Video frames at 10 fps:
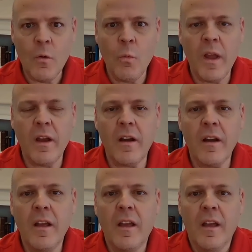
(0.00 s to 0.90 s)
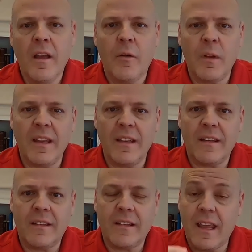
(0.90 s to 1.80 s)
where we
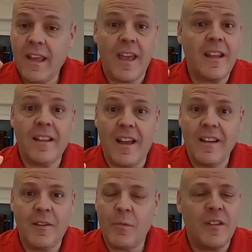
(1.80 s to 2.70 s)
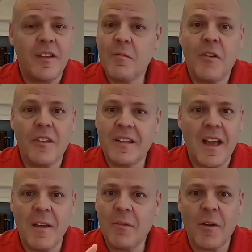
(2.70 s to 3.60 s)
take a headline that we see them all the
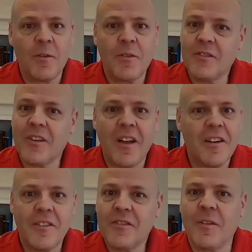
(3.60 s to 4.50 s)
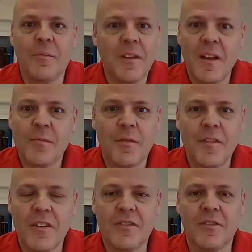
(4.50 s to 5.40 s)
time, coders, auditors, compliance
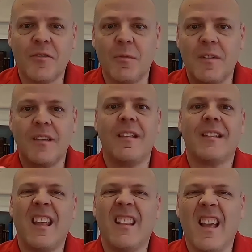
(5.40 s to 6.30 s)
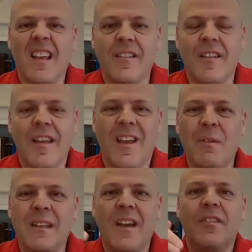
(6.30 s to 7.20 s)
professionals. We see these headlines.
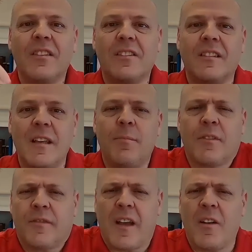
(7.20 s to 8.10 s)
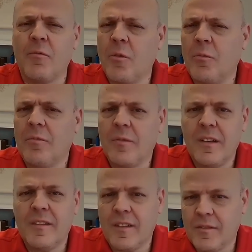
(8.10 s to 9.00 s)
We dive a little deeper to find out, well,
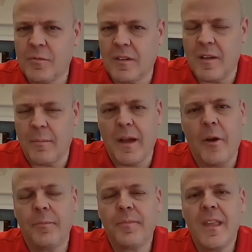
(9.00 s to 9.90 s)
what is this really about?